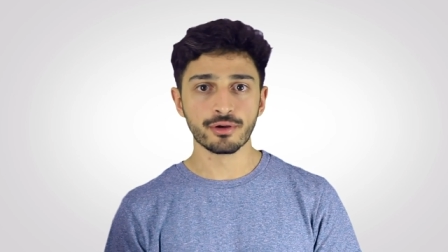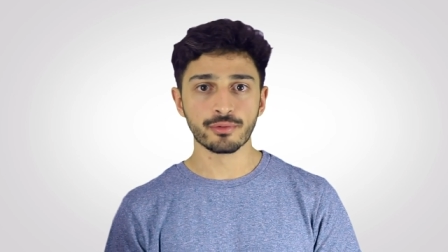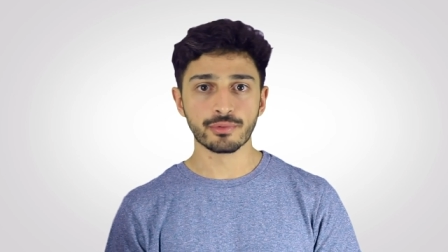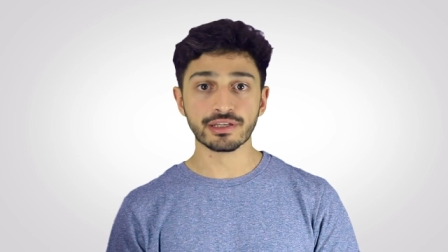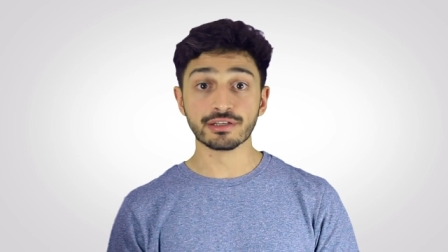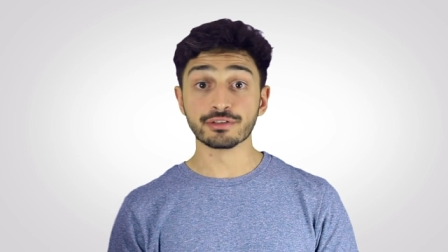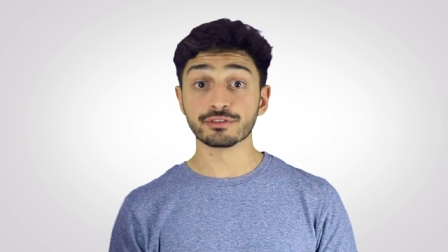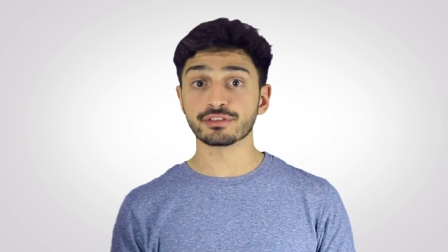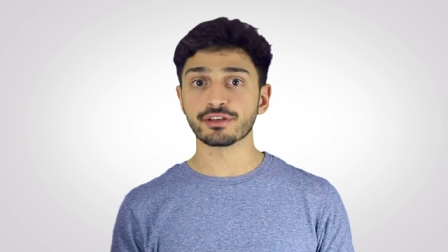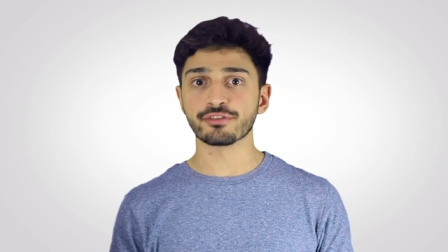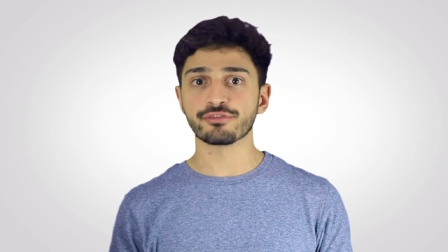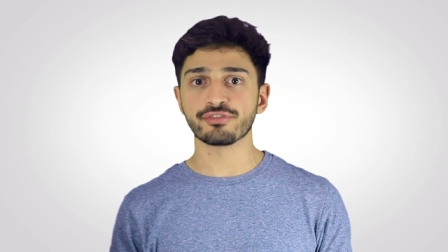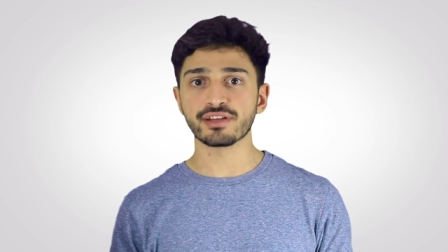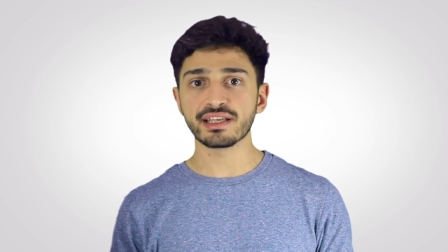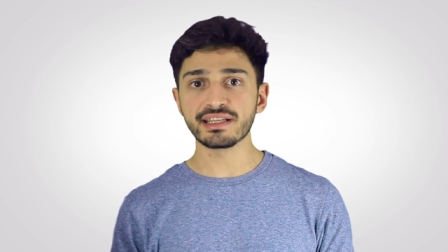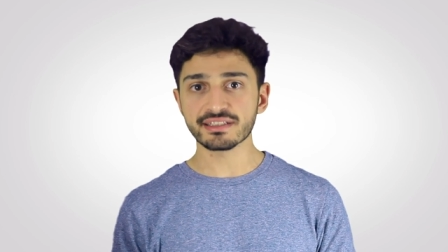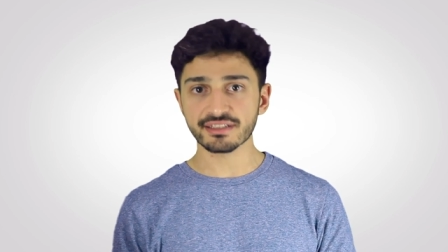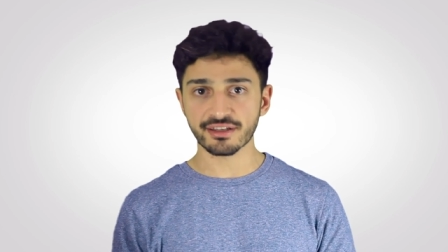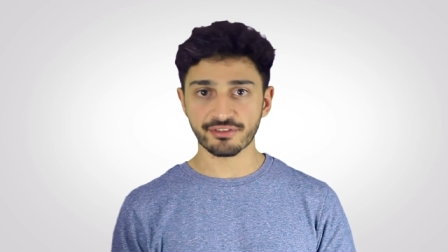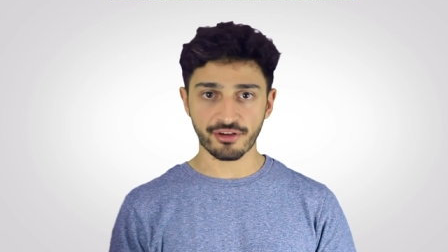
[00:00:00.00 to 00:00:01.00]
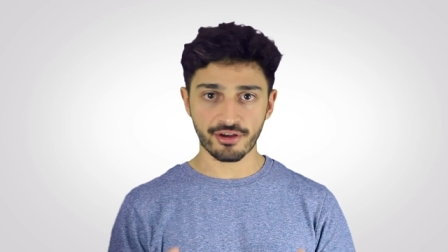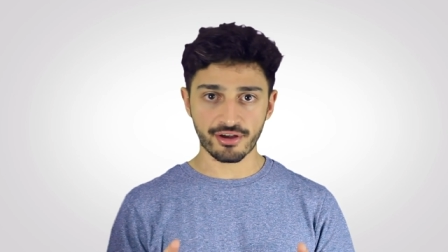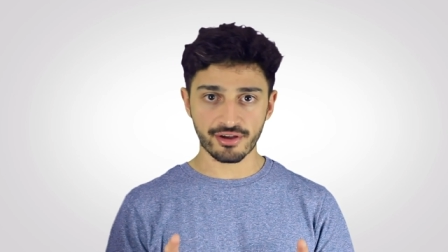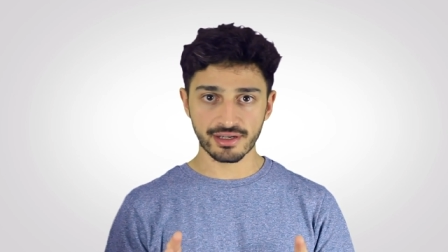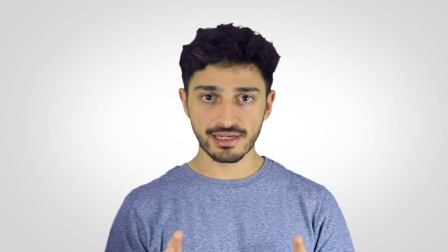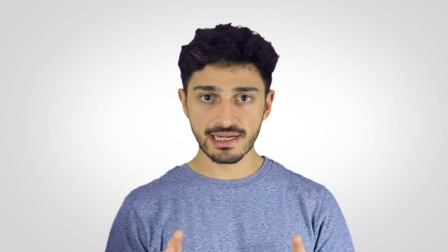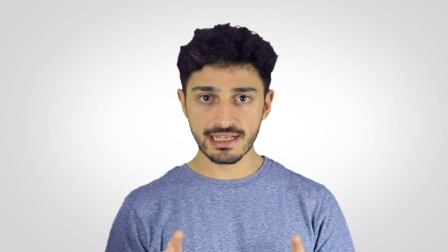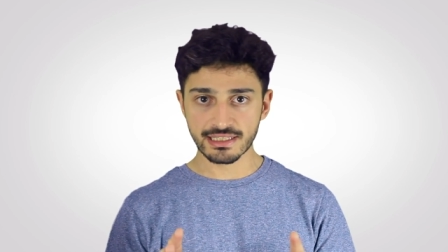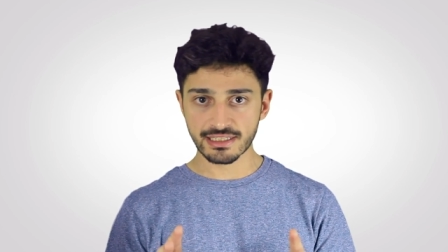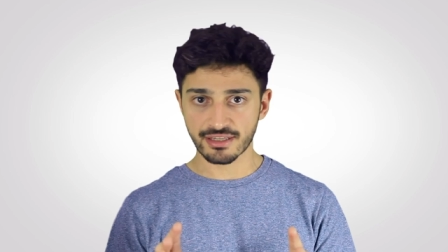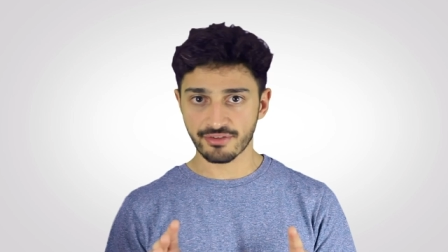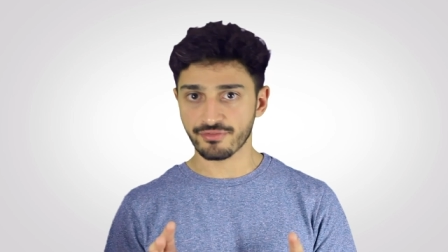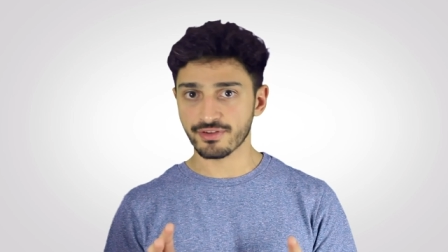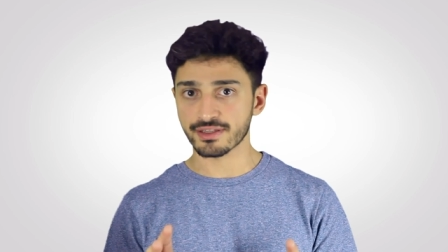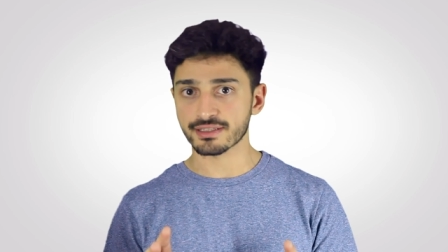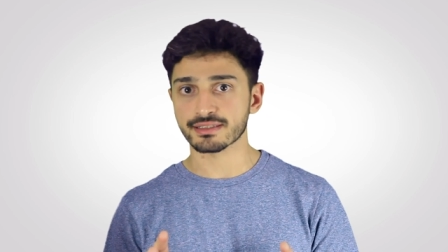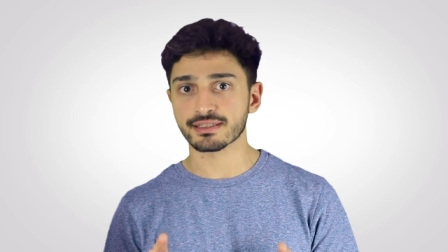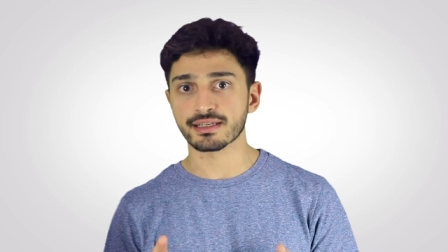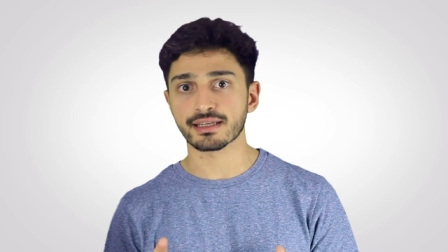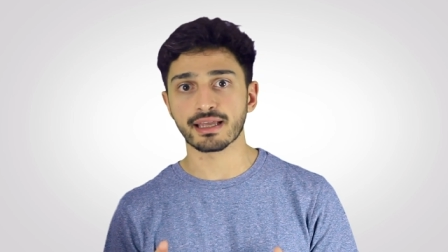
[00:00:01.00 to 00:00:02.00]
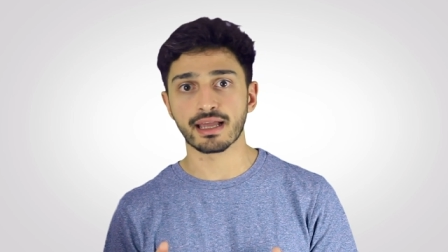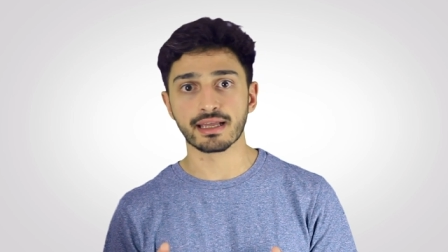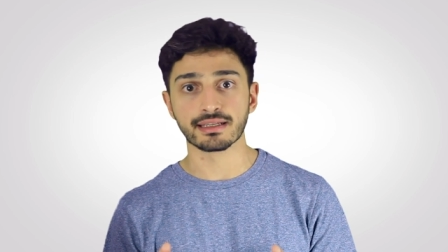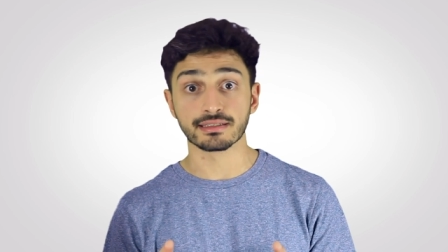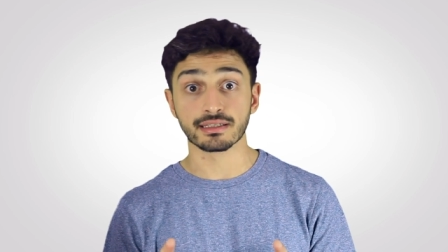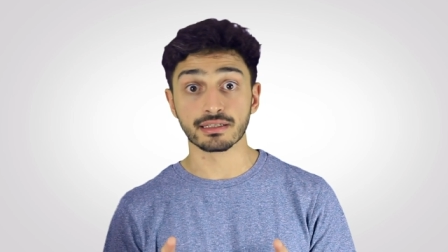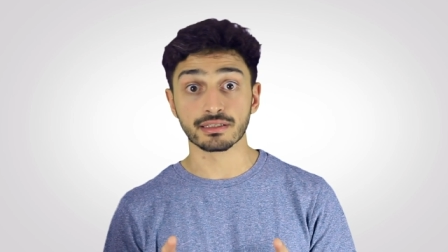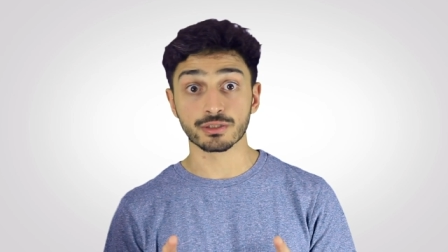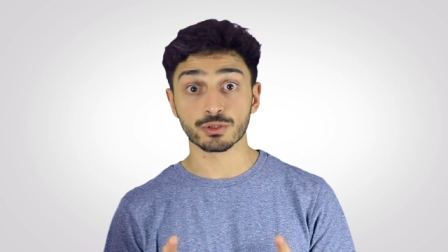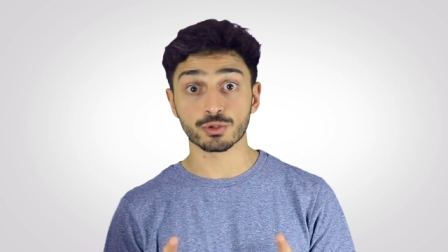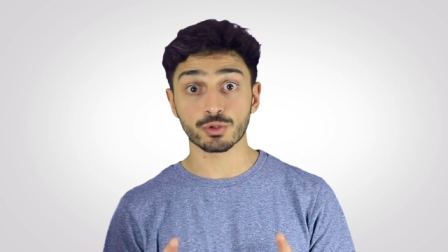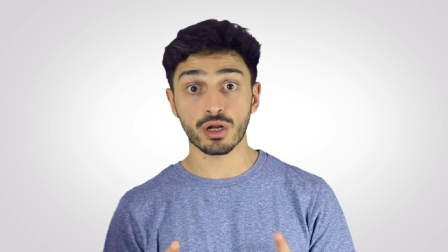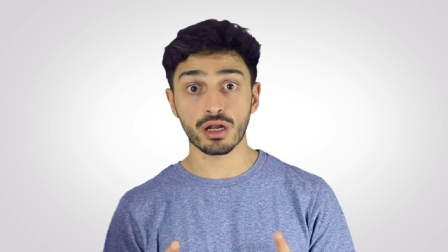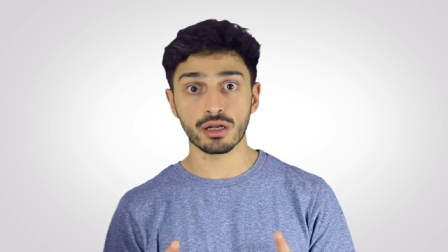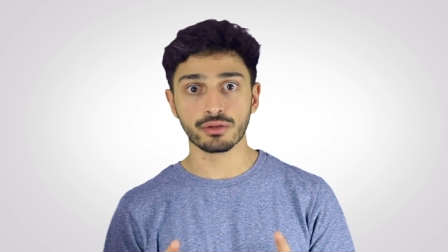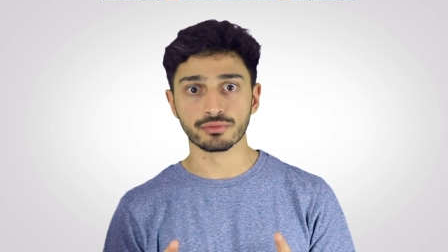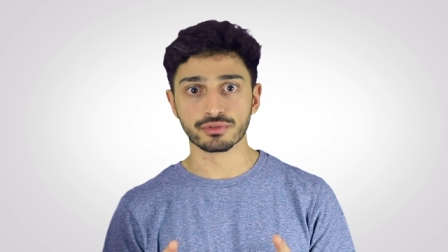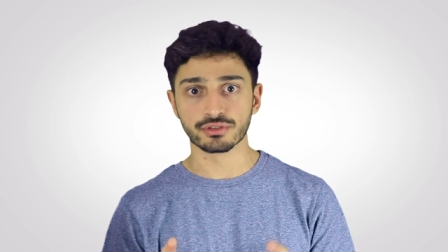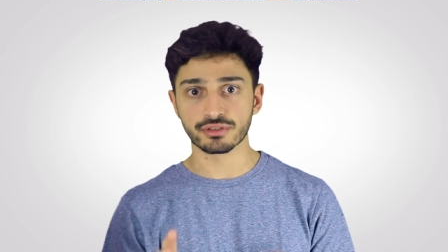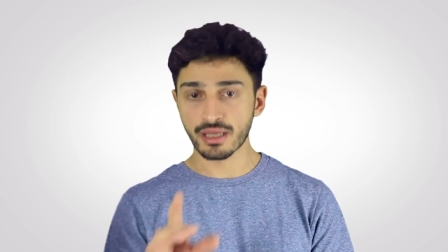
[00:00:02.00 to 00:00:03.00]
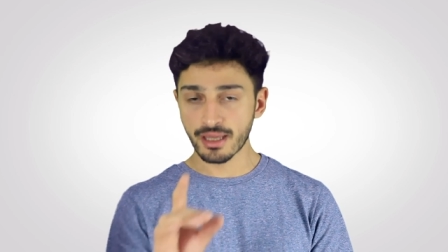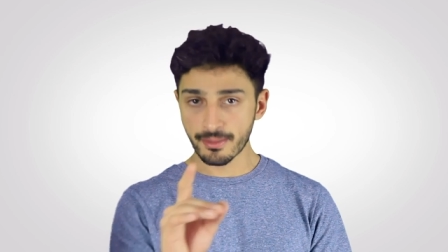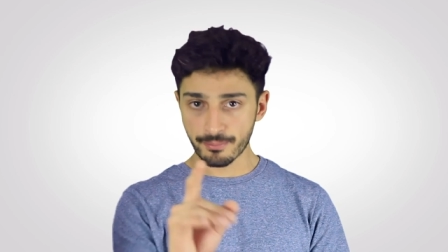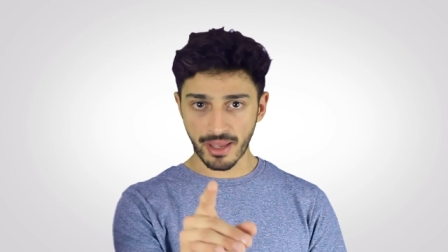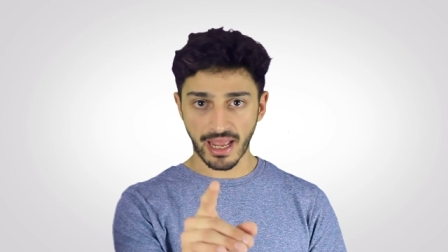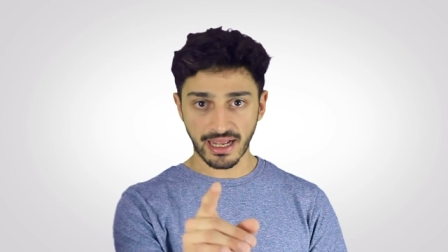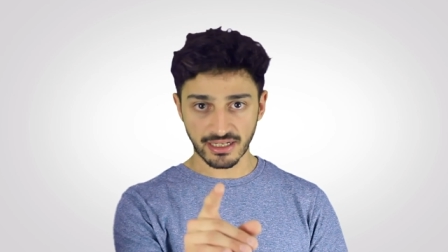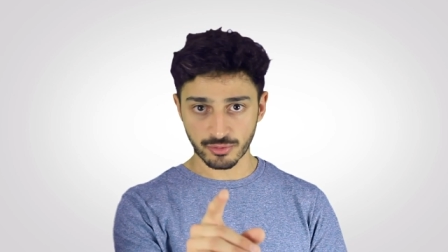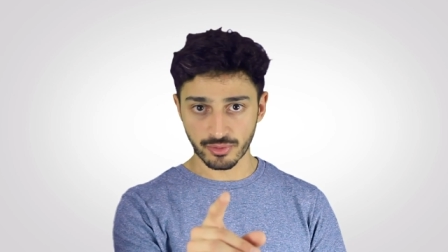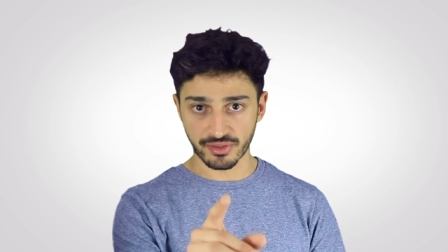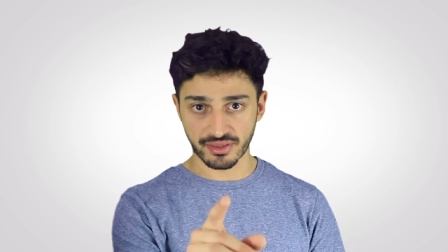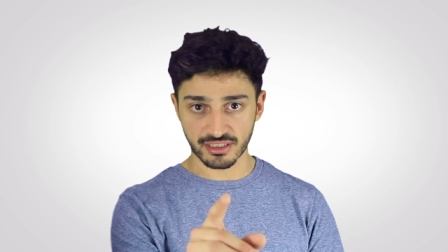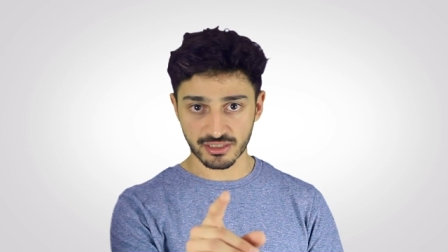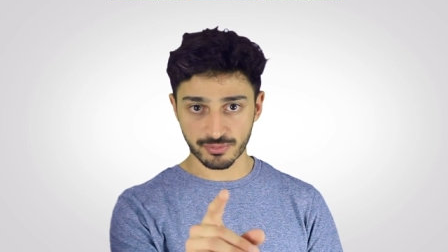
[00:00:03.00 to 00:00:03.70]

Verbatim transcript: we used a fleet of highly sophisticated drones, packed with